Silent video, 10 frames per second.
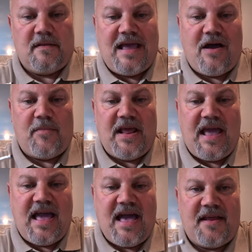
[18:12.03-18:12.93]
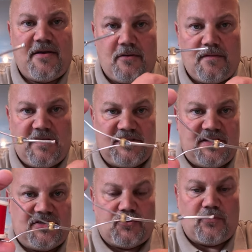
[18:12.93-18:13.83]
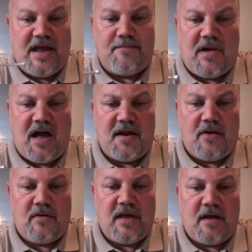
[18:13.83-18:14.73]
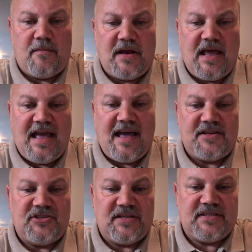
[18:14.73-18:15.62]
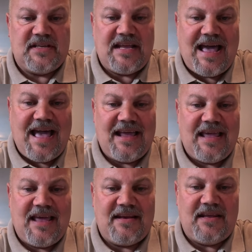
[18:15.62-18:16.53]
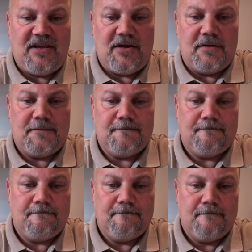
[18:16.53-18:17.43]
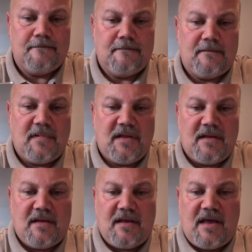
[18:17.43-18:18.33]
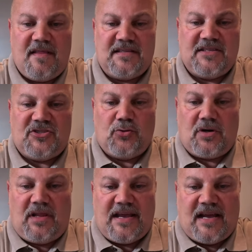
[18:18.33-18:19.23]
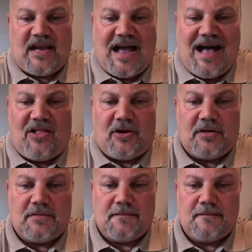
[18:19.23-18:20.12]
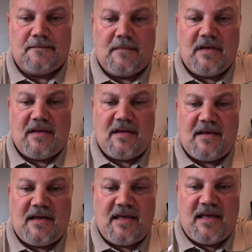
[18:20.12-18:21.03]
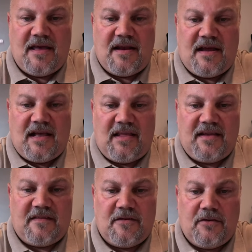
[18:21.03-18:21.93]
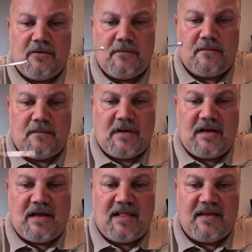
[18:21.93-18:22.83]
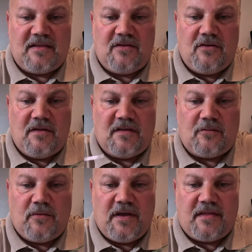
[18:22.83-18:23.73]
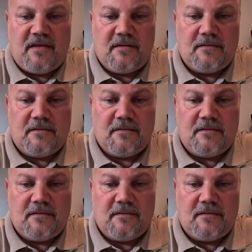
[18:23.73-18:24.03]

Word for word: Now I'm going to add, this is red mono, and I'm going to add just the tag end here. And this is sort of like a collar. And I like to, I like to do this with